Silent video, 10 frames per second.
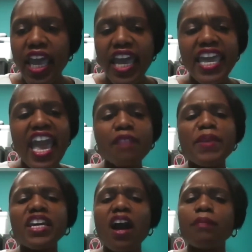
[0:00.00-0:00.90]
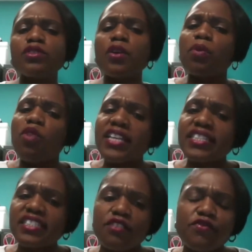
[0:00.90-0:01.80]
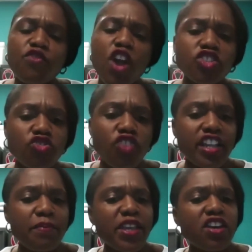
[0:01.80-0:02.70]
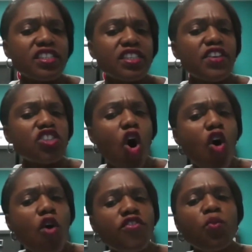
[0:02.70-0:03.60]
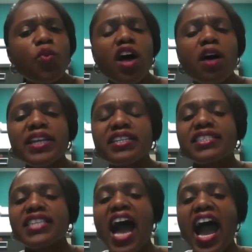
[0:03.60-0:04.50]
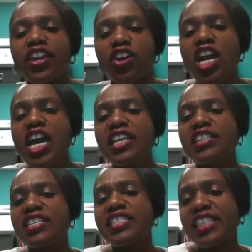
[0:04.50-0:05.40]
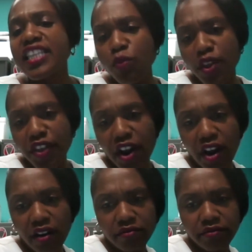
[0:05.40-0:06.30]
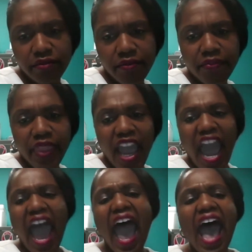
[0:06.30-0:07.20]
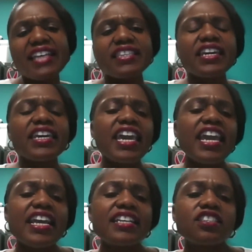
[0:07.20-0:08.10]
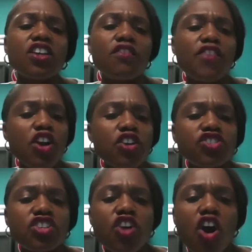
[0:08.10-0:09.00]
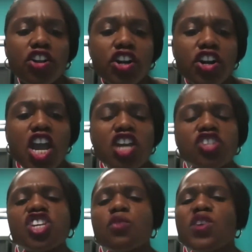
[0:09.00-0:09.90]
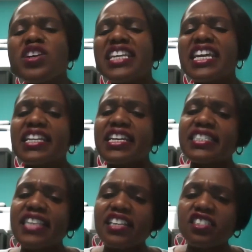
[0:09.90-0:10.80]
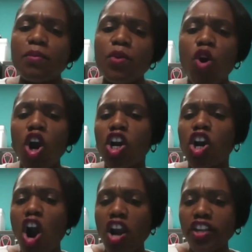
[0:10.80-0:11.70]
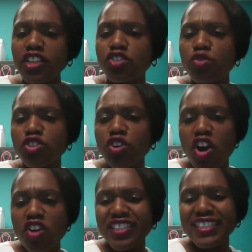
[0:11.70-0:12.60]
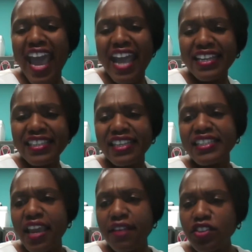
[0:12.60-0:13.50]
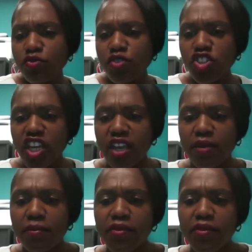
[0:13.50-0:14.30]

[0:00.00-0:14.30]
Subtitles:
He had become depressed and frustrated because of his overwhelming desire to sleep with her. As the king's virgin daughter, she was inaccessible or guarded due to her status in David's regime.